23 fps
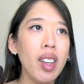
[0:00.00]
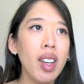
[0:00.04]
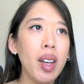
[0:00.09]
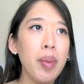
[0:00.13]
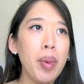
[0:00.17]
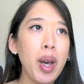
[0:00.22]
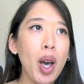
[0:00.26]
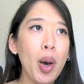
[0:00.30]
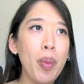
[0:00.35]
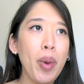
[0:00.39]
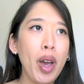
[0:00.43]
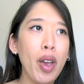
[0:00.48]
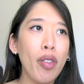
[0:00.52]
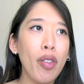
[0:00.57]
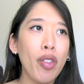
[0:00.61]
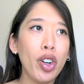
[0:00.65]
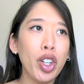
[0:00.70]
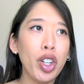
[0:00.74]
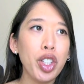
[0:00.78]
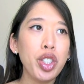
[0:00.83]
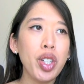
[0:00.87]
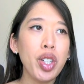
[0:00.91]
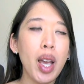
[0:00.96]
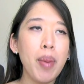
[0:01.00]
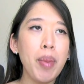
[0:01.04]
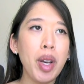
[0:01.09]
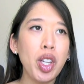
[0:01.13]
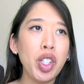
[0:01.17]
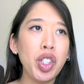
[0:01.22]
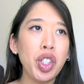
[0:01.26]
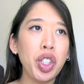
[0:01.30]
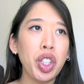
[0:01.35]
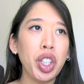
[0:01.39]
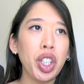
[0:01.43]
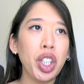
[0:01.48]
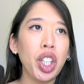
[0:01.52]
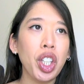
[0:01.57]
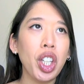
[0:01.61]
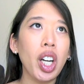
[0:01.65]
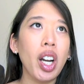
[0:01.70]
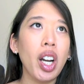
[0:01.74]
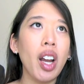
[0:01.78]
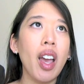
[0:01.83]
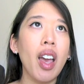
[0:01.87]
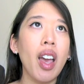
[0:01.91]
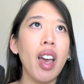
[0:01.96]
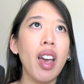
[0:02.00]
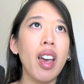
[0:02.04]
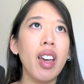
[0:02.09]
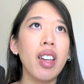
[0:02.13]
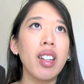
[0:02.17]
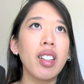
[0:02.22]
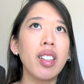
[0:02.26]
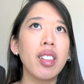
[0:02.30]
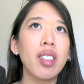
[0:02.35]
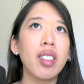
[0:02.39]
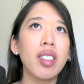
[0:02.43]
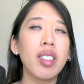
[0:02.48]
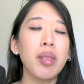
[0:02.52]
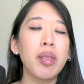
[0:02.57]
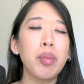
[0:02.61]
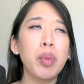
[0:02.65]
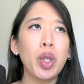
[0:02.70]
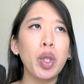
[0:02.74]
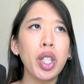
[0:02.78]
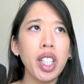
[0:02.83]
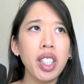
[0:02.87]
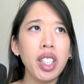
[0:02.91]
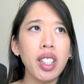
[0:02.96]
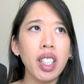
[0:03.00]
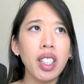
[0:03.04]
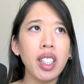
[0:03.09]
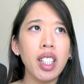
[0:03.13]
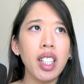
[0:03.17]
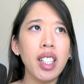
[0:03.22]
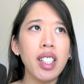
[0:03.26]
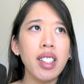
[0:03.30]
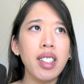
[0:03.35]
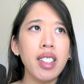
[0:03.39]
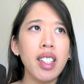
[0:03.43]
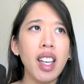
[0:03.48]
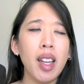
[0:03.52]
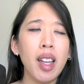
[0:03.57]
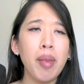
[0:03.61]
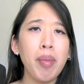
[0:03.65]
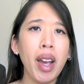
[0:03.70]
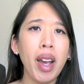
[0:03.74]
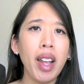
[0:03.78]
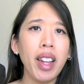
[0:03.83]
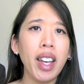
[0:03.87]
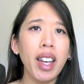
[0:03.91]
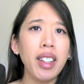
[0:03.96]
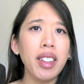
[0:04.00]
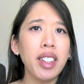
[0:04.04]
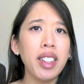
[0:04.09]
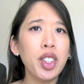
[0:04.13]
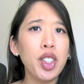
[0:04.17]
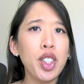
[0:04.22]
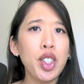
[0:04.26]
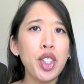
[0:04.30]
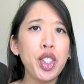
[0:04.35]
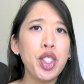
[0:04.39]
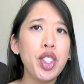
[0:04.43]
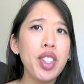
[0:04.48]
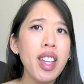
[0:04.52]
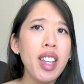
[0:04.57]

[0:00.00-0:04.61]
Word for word: about my first trimester and morning sickness and my like little